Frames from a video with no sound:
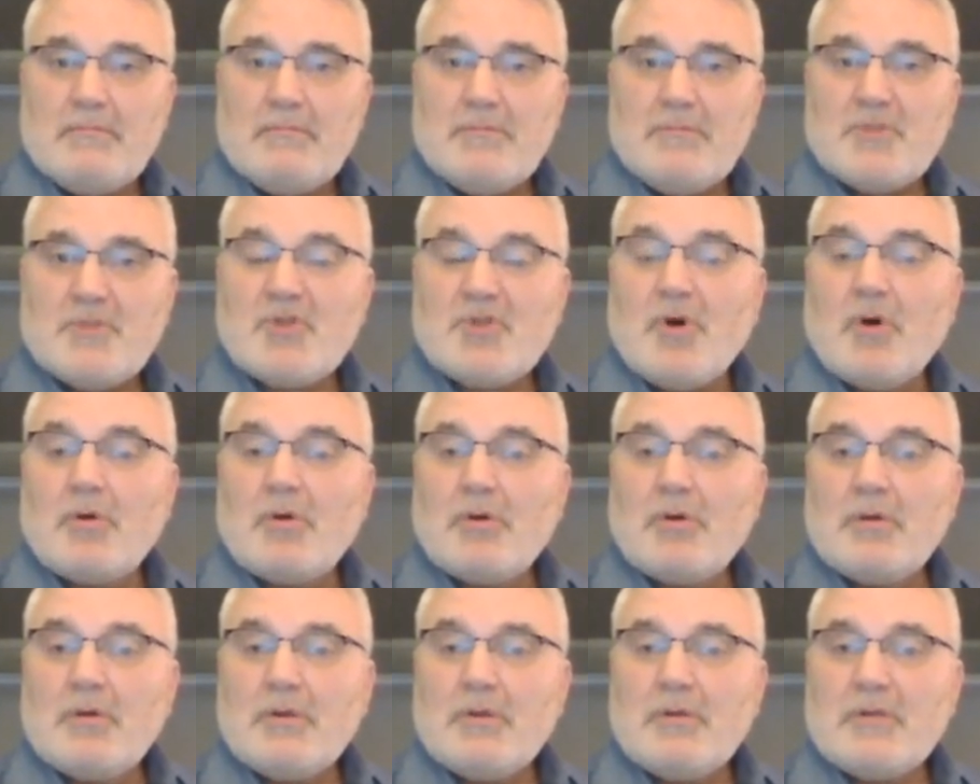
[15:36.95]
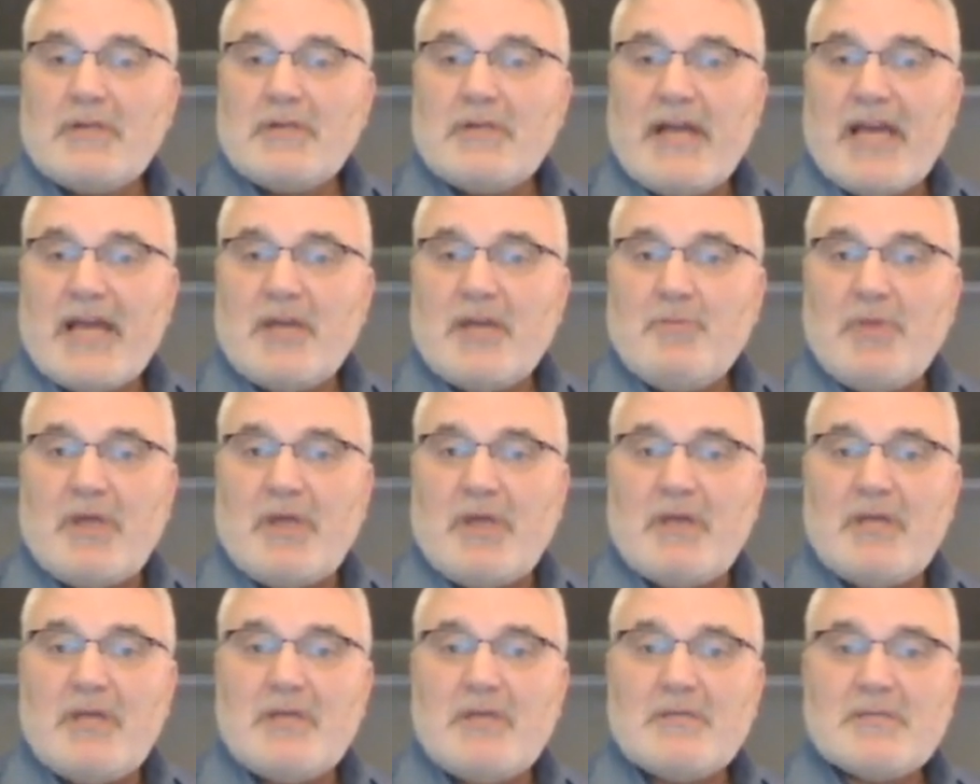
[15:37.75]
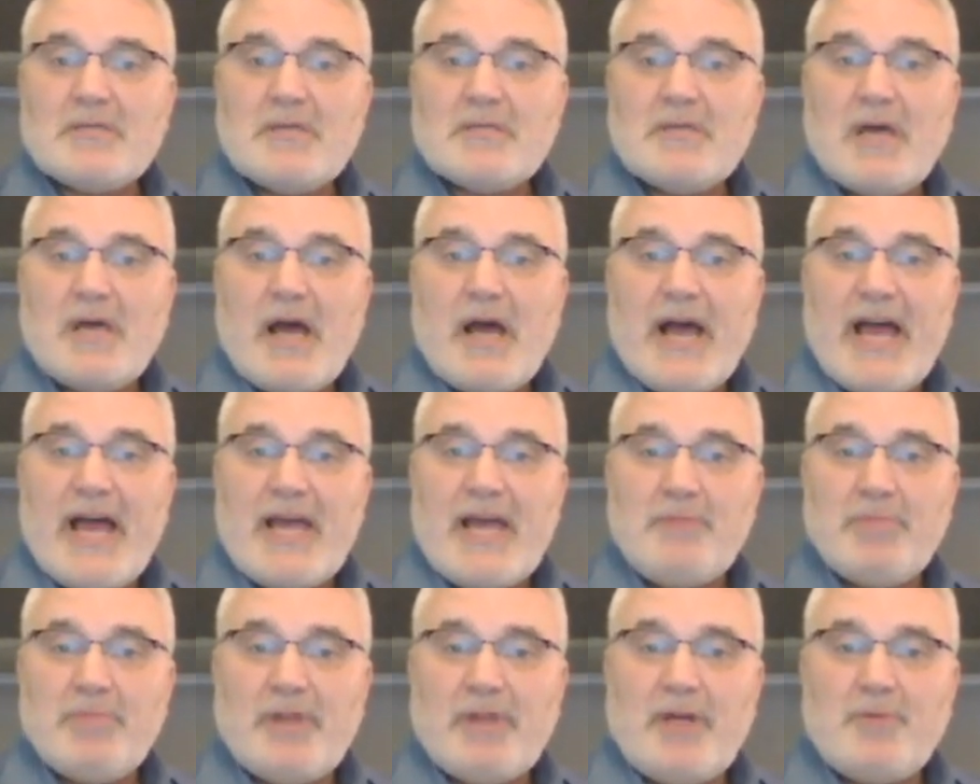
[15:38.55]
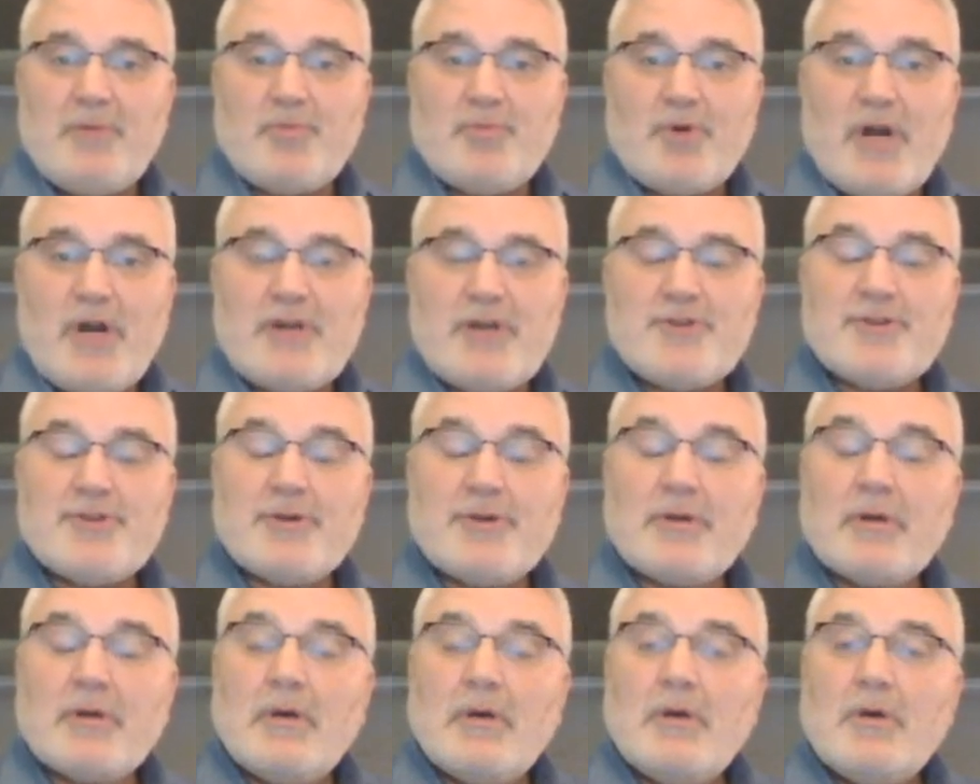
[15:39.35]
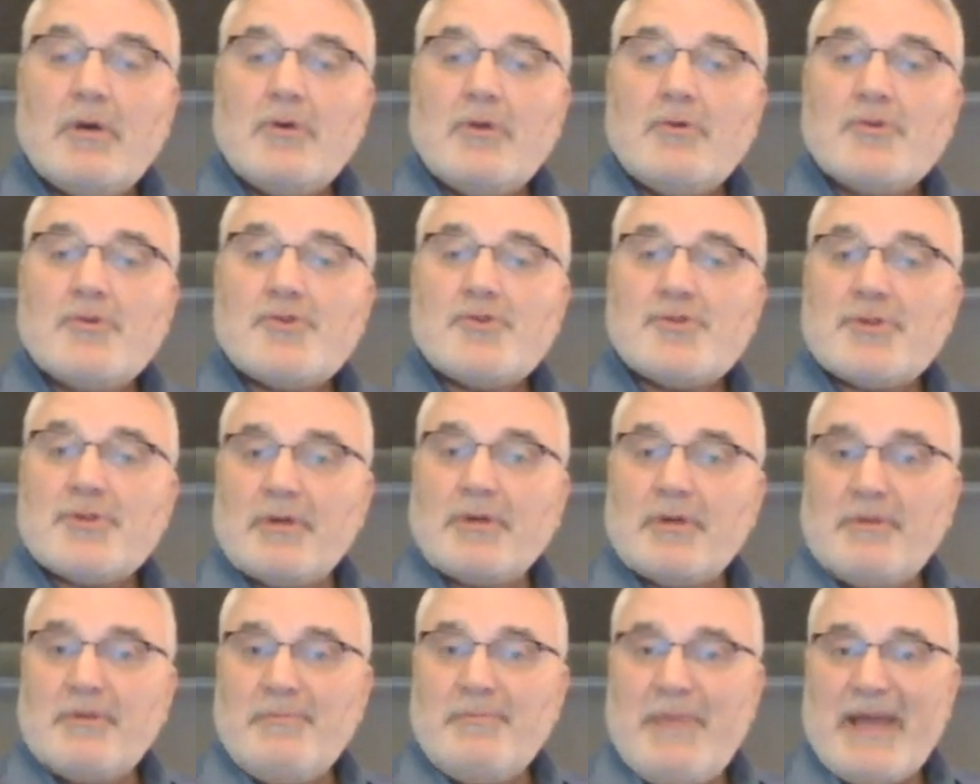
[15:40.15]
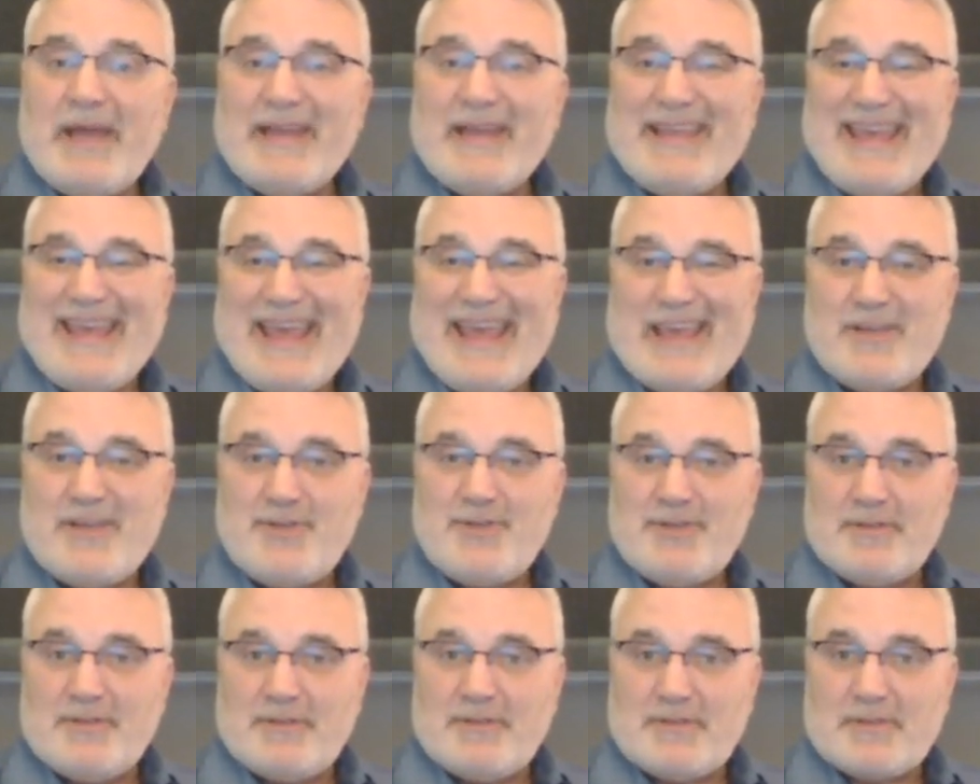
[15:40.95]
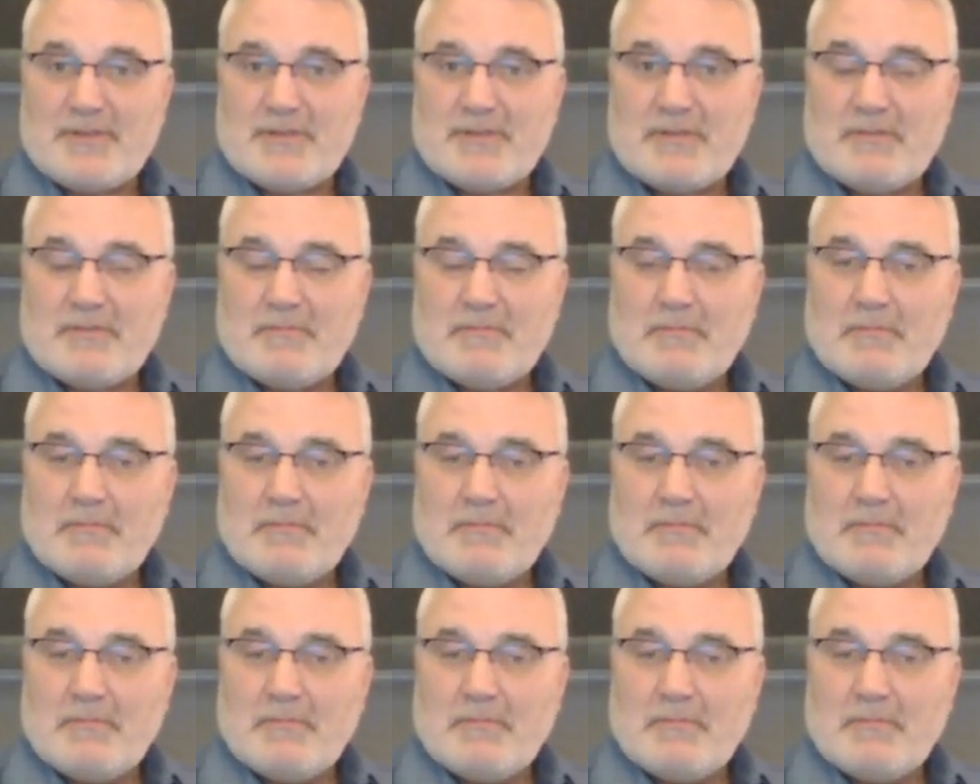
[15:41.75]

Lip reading: so diabetes, high blood pressure, certain medications,